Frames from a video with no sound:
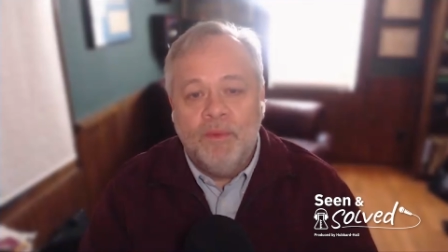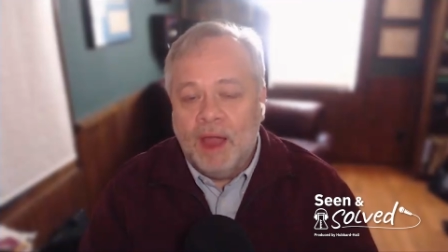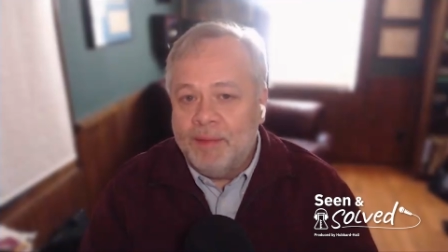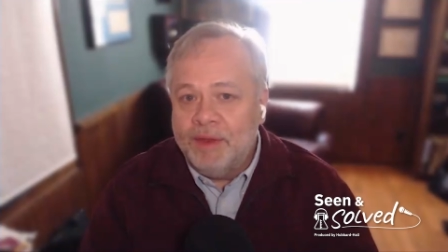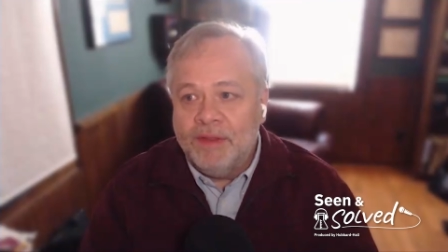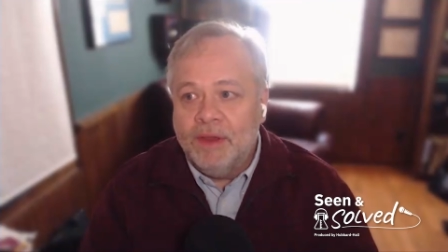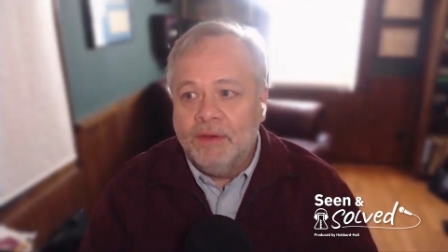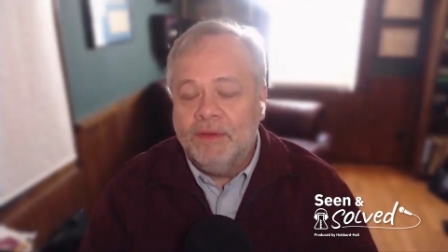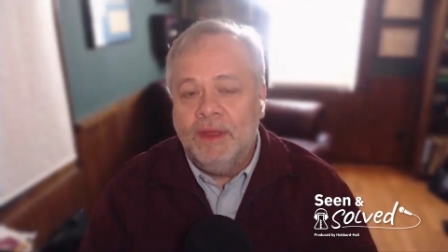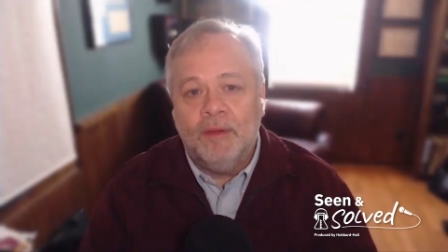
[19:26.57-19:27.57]
Robin's
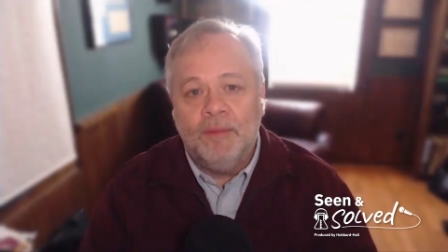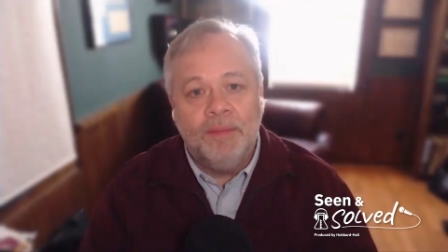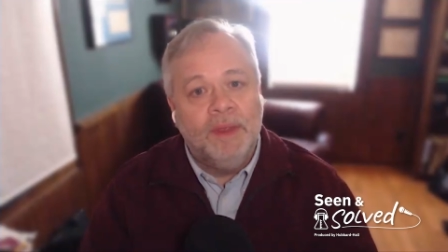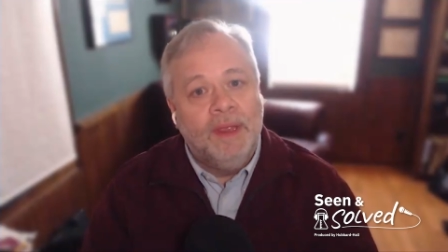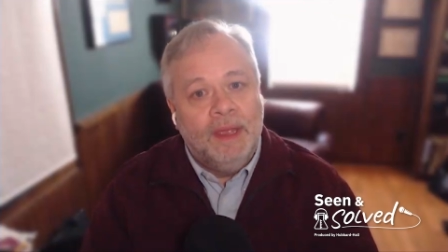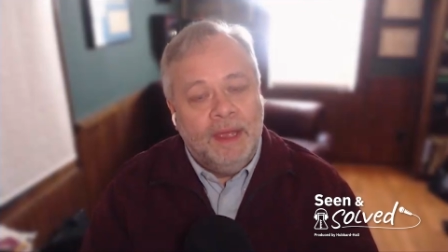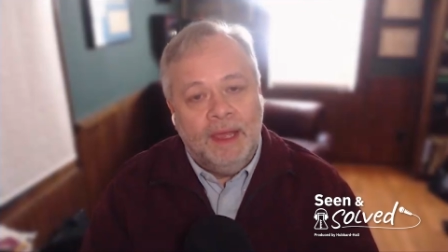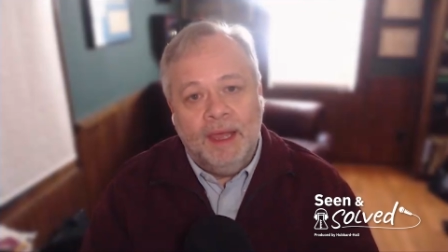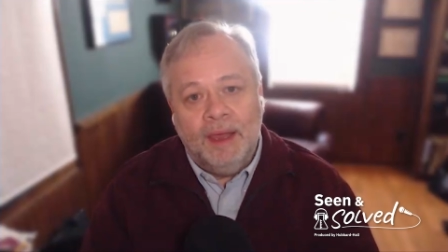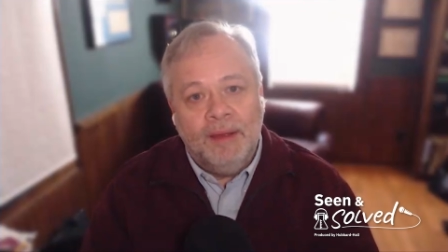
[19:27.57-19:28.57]
there to help
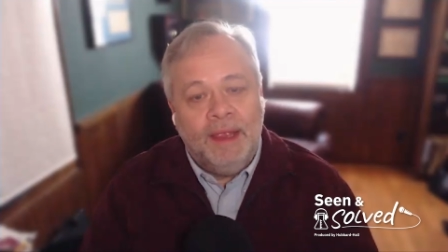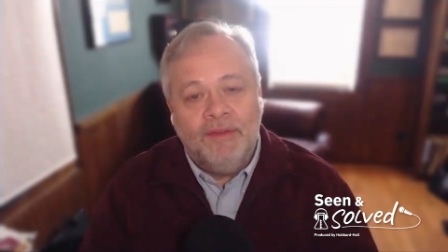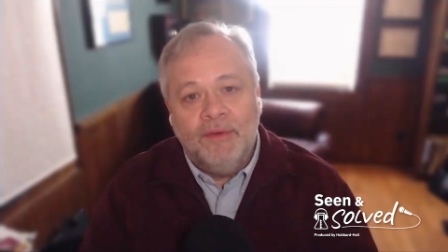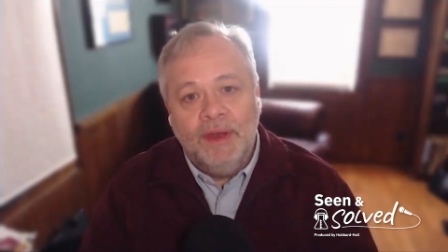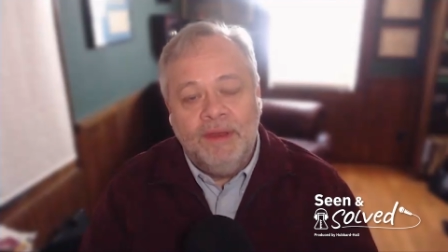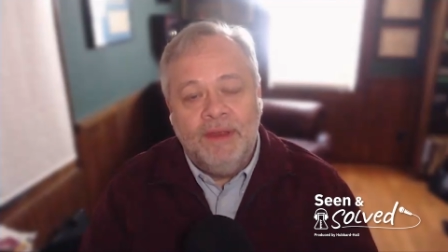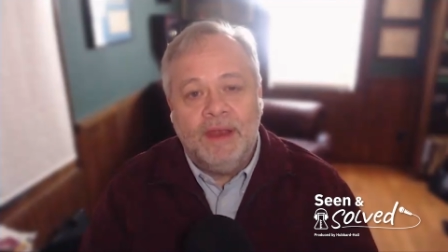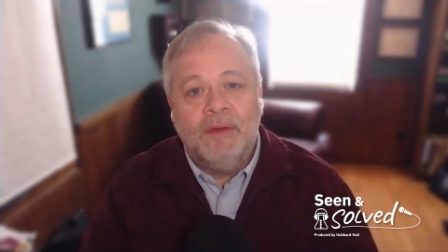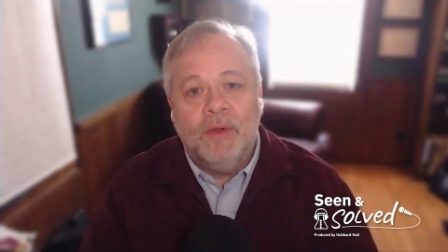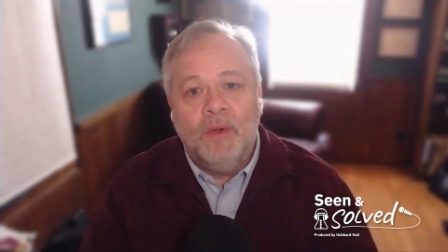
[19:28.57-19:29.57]
answer any
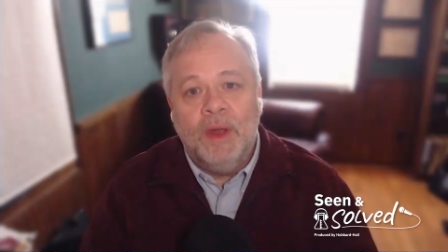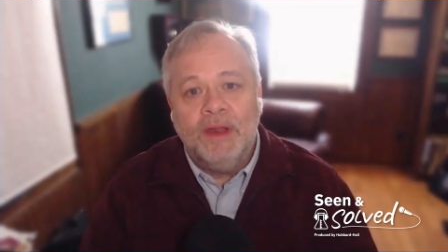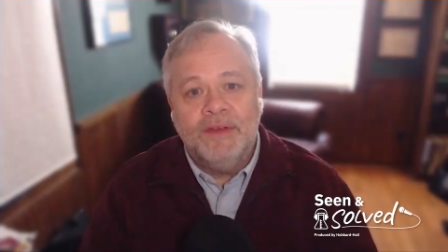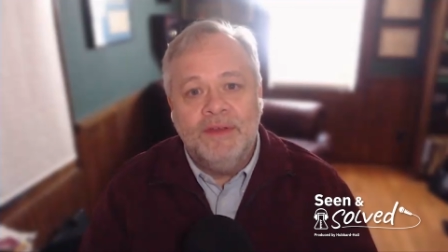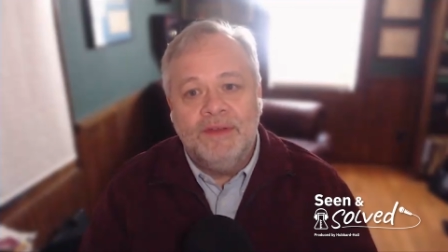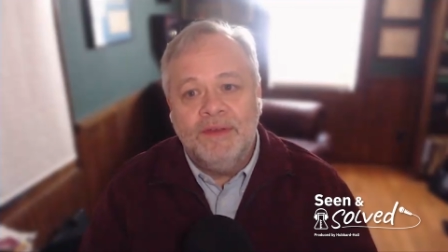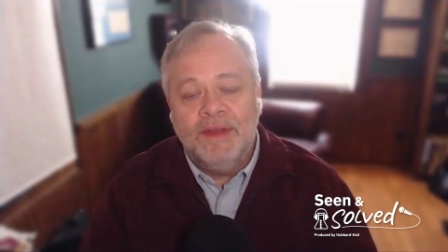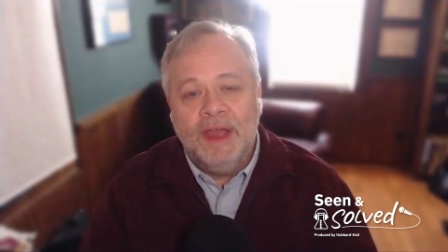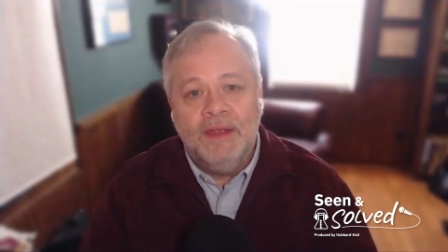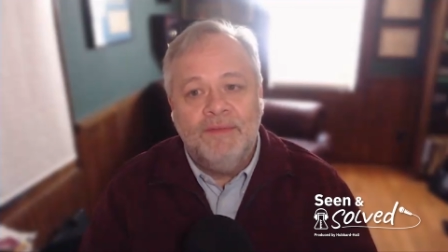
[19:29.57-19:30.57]
technical questions
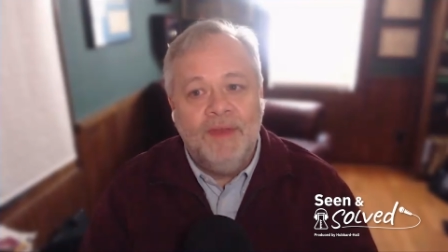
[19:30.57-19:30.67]
and kind of